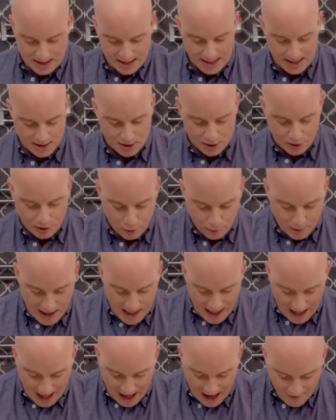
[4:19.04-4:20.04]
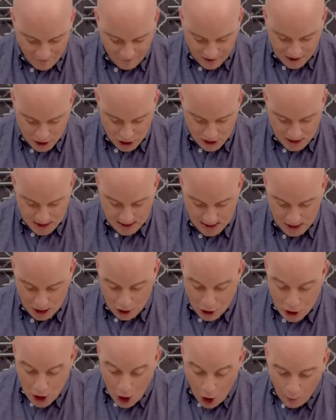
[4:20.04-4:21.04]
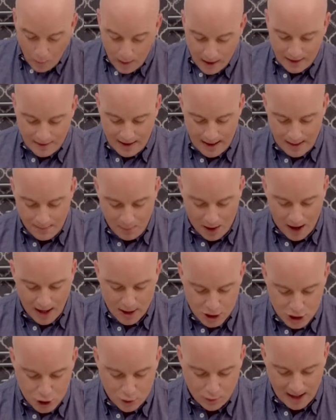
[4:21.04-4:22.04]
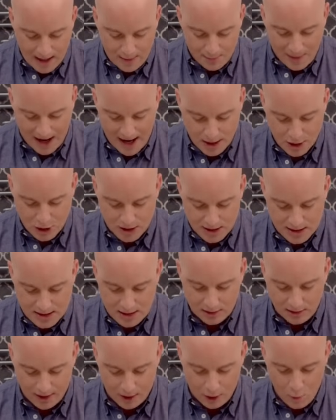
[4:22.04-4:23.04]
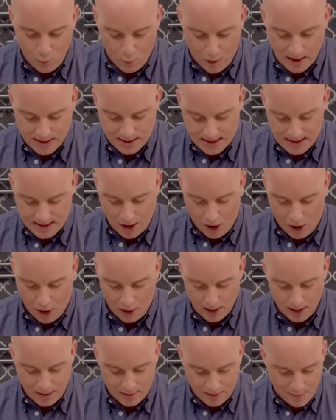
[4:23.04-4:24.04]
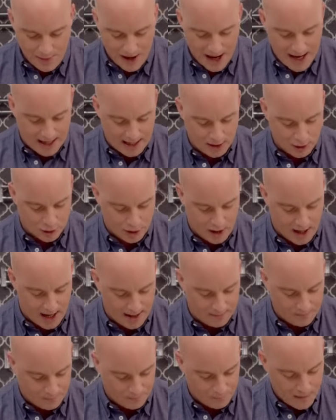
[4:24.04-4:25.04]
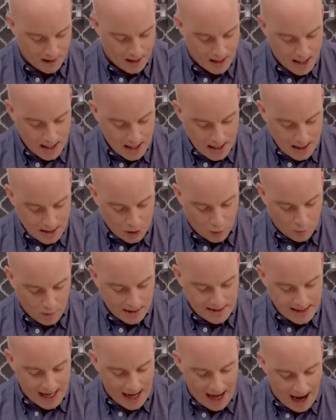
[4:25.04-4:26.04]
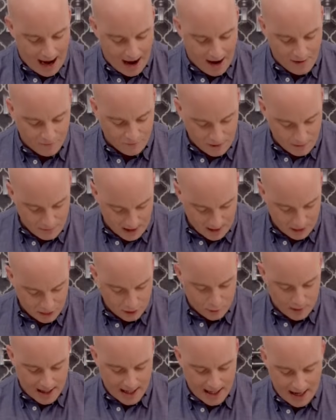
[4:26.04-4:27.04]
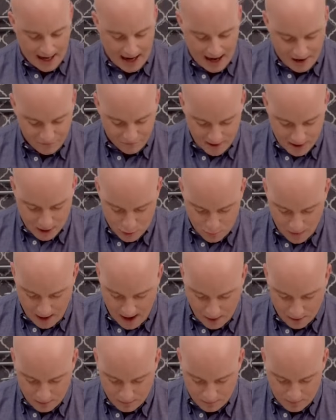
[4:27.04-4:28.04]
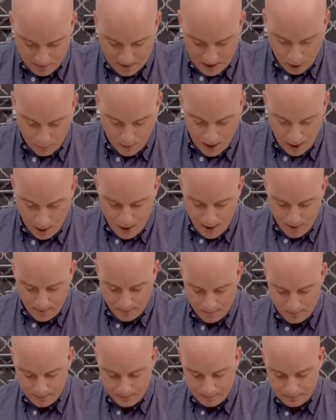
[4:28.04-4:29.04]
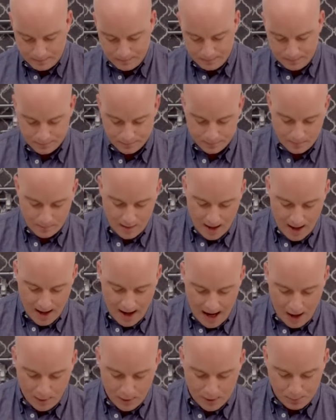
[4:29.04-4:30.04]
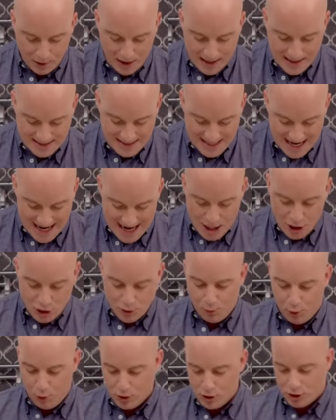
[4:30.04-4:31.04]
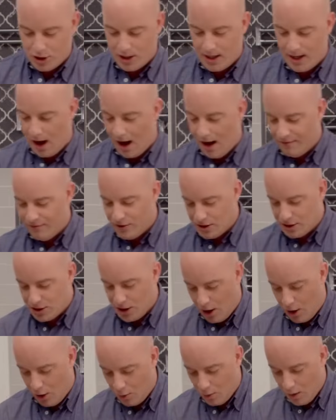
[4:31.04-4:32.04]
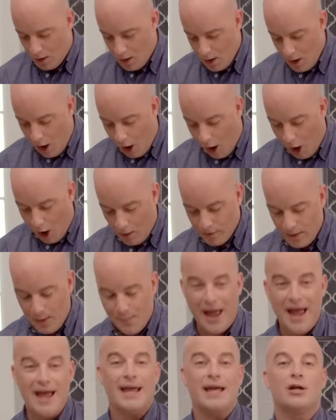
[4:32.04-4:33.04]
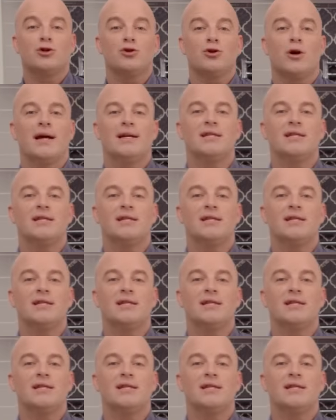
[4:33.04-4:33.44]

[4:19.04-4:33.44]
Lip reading: to get to 3.5 inches, knowing that it might shrink back just a little once it's on the baking tray. So once I have my 3.5-inch round, there we are, I would place each portion of the dough on the baking tray,